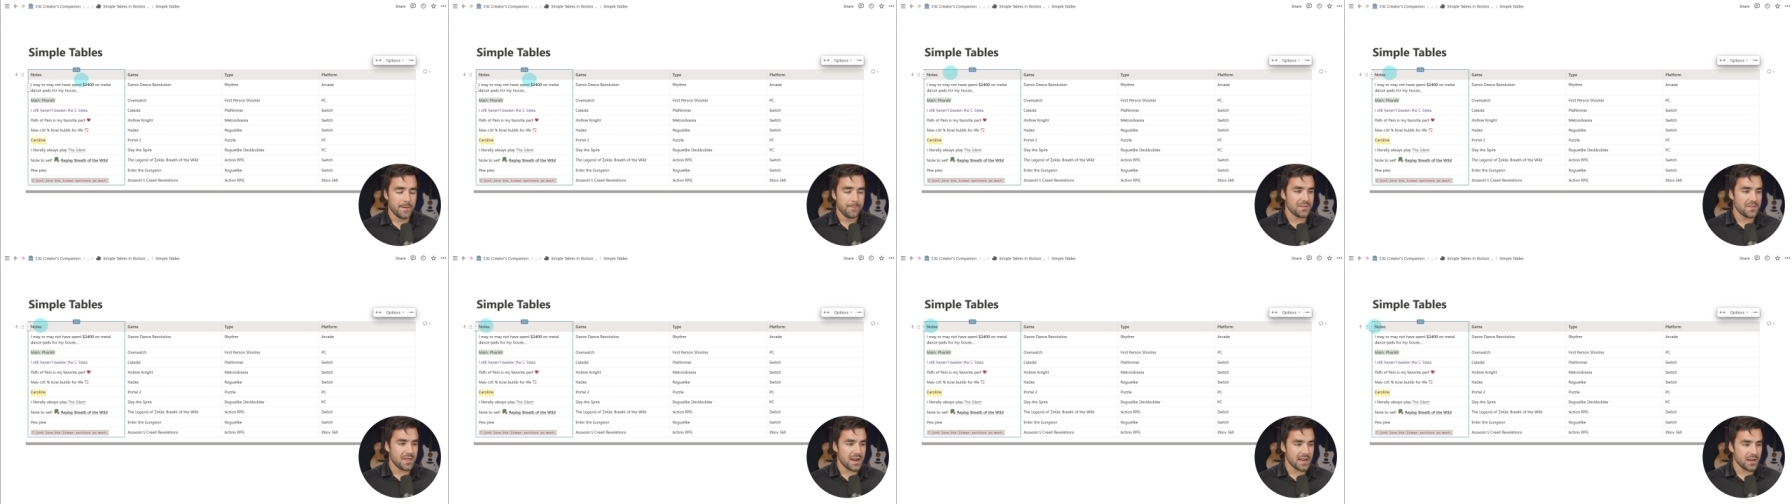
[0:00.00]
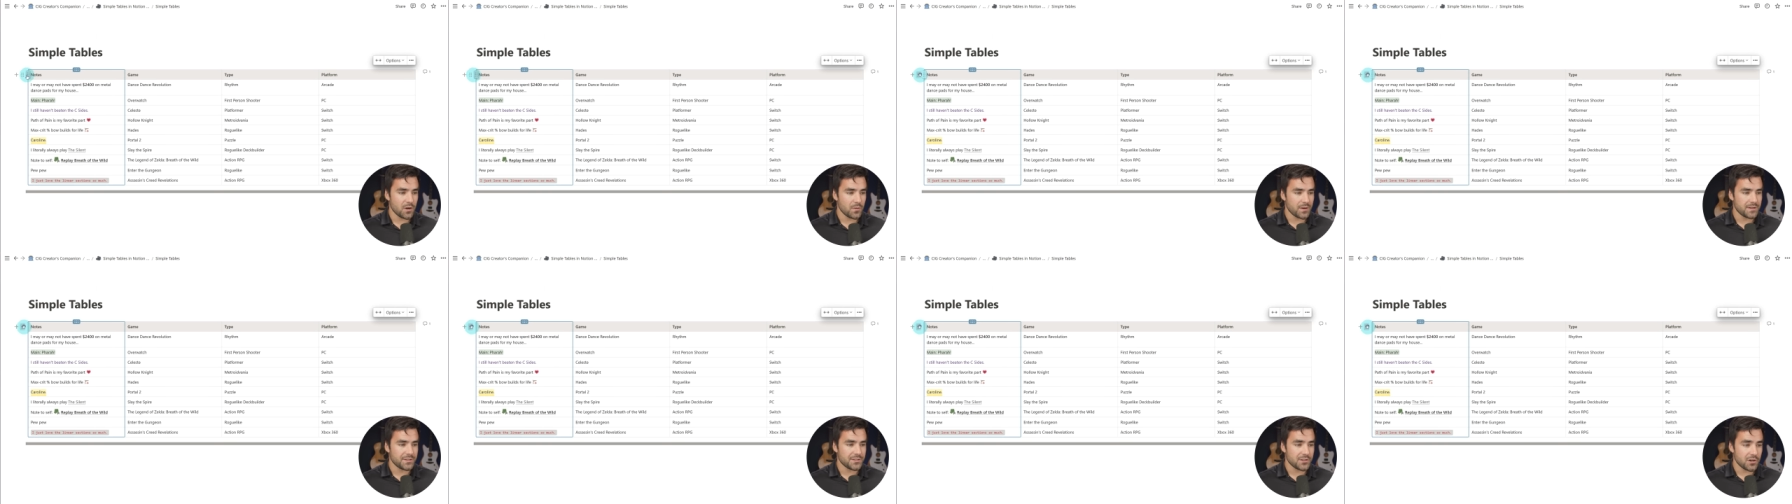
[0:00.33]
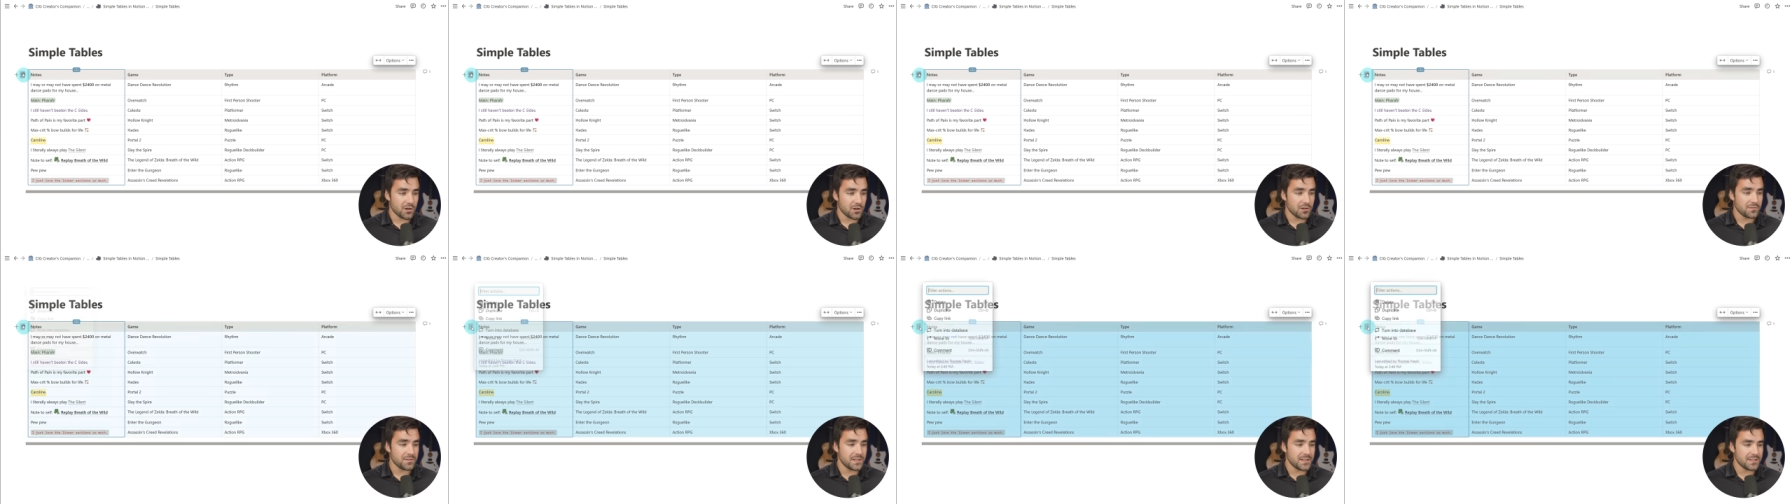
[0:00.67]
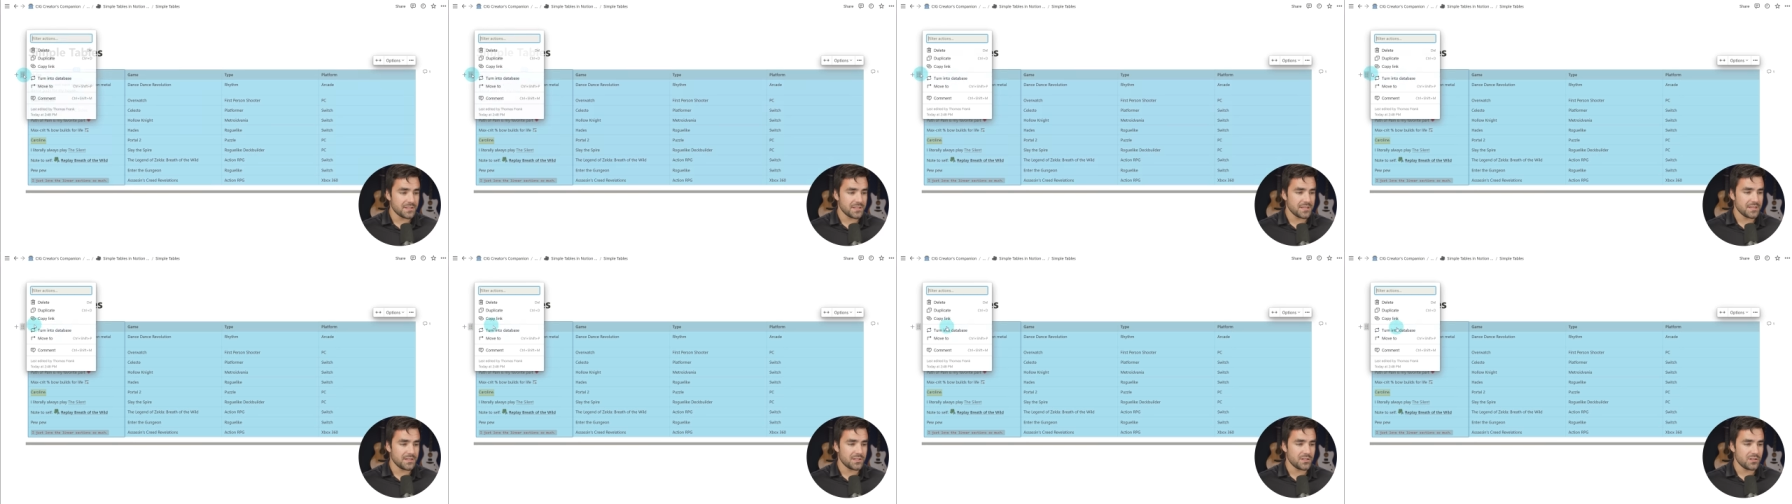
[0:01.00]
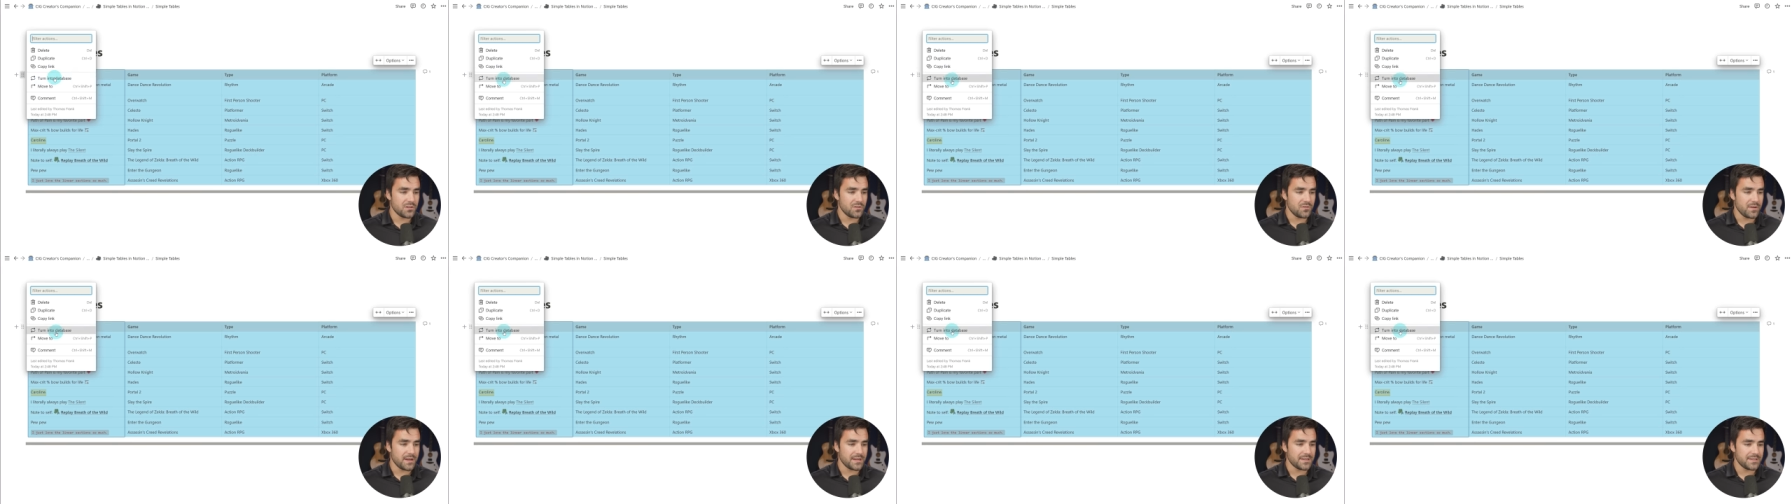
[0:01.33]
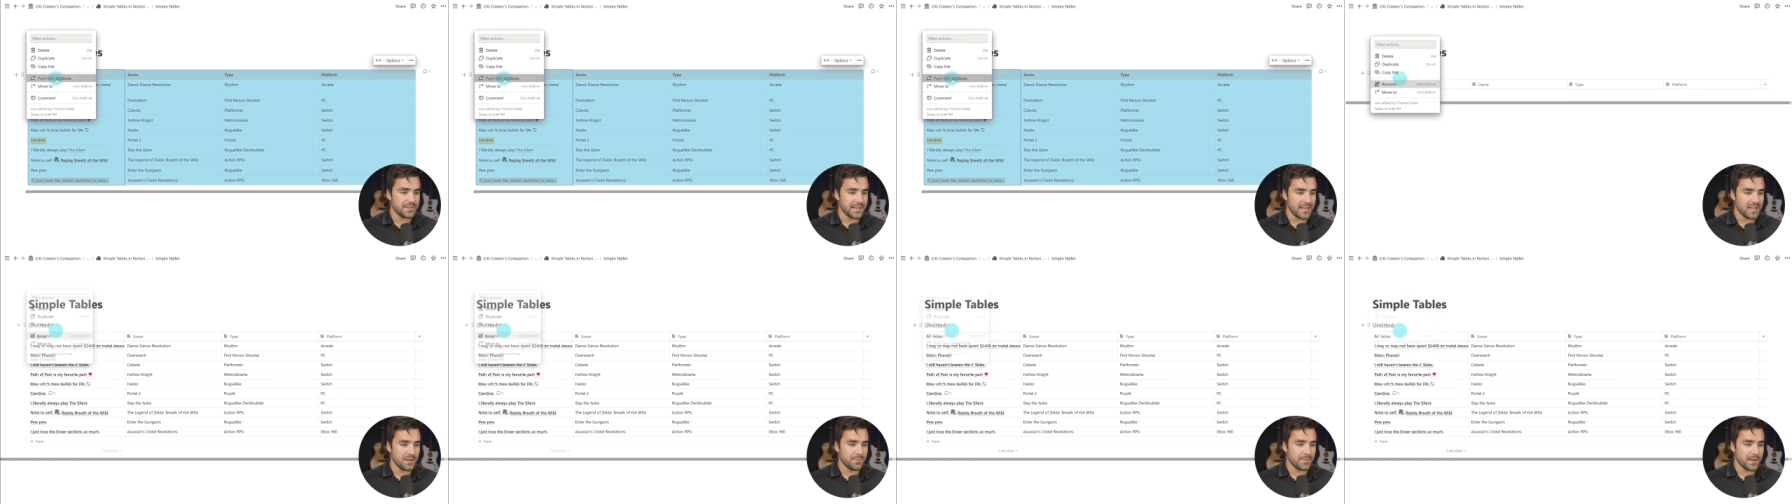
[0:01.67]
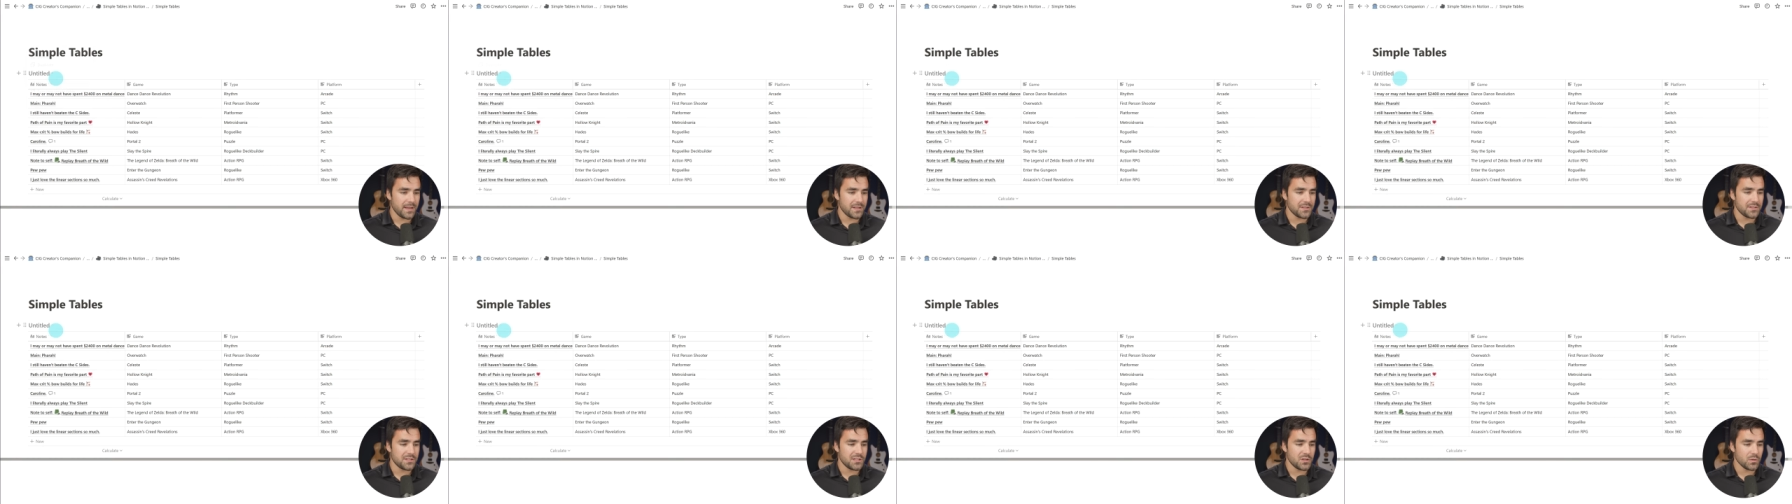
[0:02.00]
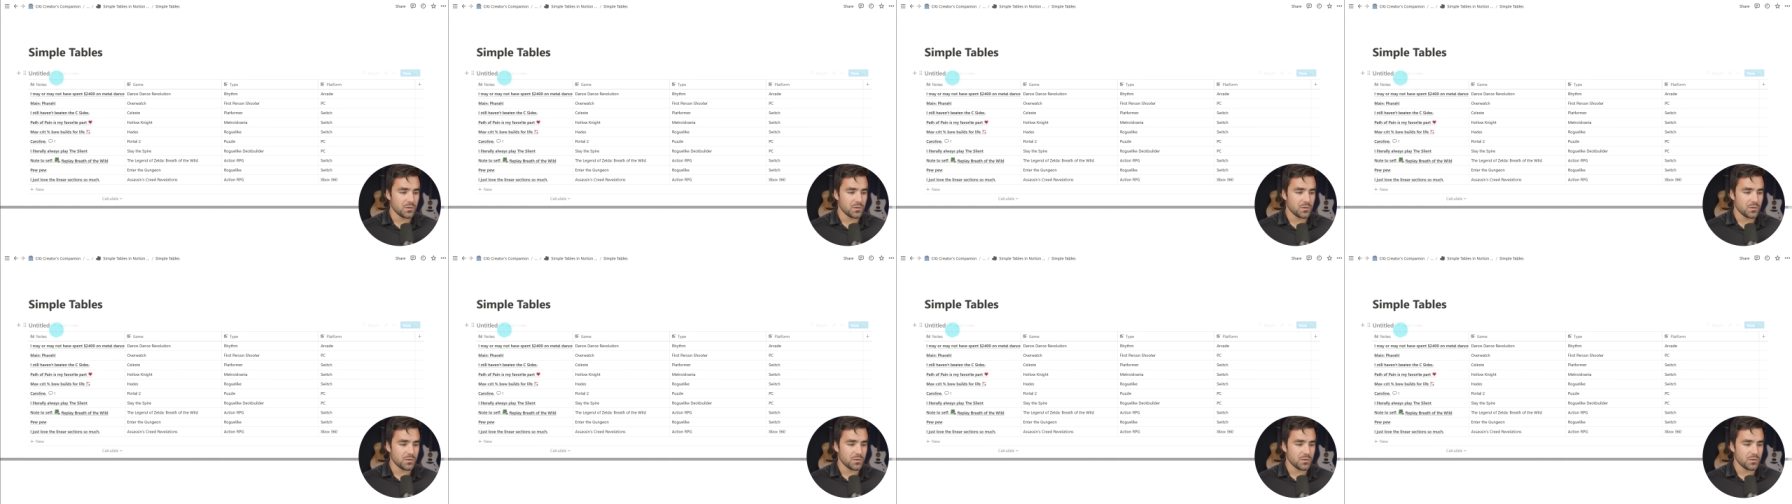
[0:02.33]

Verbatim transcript: and then I go and turn this into a database,